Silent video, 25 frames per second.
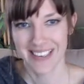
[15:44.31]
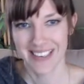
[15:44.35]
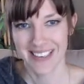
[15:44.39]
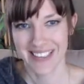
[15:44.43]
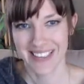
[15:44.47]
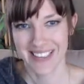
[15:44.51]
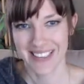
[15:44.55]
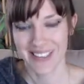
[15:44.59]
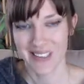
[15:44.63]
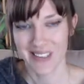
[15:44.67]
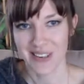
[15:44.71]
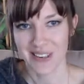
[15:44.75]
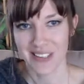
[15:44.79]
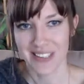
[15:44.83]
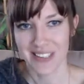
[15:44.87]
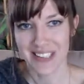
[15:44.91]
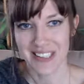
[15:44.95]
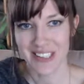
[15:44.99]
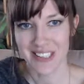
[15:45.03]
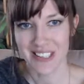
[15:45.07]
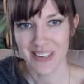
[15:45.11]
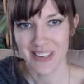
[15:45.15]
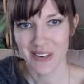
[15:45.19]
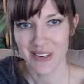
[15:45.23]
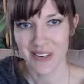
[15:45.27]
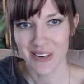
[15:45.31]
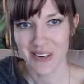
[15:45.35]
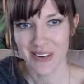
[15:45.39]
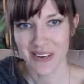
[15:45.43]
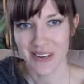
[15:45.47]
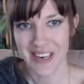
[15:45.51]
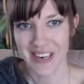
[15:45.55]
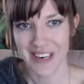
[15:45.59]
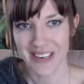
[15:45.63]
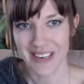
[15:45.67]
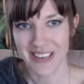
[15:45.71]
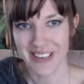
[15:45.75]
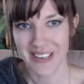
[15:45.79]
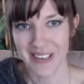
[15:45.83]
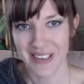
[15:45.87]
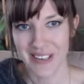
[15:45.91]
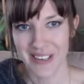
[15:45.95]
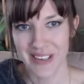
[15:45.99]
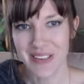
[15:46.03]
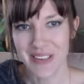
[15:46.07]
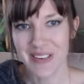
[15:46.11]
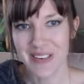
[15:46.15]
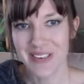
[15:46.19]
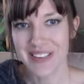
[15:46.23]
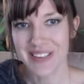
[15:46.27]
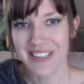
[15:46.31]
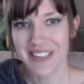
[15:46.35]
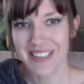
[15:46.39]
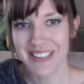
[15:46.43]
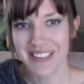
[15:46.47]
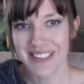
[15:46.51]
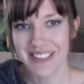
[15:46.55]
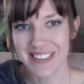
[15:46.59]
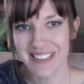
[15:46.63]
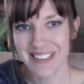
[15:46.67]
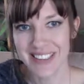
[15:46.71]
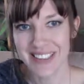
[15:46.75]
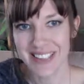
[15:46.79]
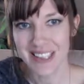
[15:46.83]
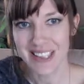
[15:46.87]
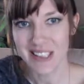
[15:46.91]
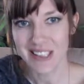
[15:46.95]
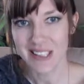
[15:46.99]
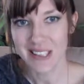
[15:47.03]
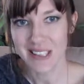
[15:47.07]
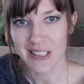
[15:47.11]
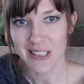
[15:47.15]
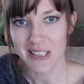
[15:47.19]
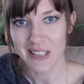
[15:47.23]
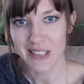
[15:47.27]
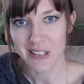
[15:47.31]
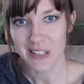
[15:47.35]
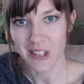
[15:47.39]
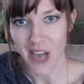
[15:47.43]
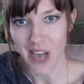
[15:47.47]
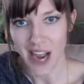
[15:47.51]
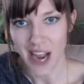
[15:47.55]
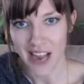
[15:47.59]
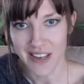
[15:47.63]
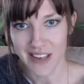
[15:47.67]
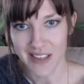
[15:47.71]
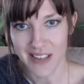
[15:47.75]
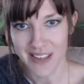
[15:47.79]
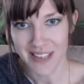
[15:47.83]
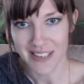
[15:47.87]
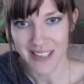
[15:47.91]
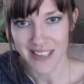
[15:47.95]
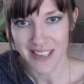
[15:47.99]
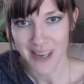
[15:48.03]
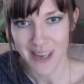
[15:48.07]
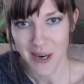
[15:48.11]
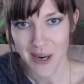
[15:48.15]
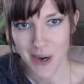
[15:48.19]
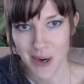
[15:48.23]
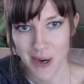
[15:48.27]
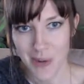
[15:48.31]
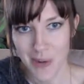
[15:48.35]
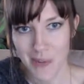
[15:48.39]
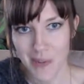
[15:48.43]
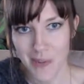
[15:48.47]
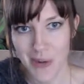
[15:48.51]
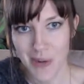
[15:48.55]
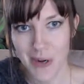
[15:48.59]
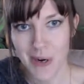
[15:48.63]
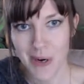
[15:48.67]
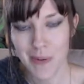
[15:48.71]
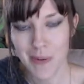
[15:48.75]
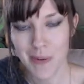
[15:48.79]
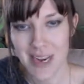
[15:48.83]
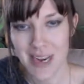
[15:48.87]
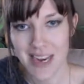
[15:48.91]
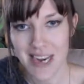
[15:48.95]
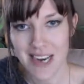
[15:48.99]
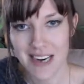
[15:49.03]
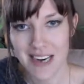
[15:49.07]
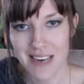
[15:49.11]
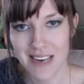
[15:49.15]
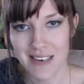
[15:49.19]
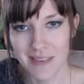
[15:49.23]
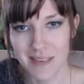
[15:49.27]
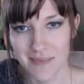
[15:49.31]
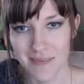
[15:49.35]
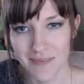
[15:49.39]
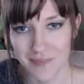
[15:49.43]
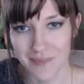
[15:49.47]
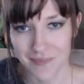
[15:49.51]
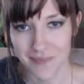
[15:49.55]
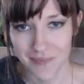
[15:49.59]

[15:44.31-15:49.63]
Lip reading: so I'll just show you her a little closer. She's this little child mermaid.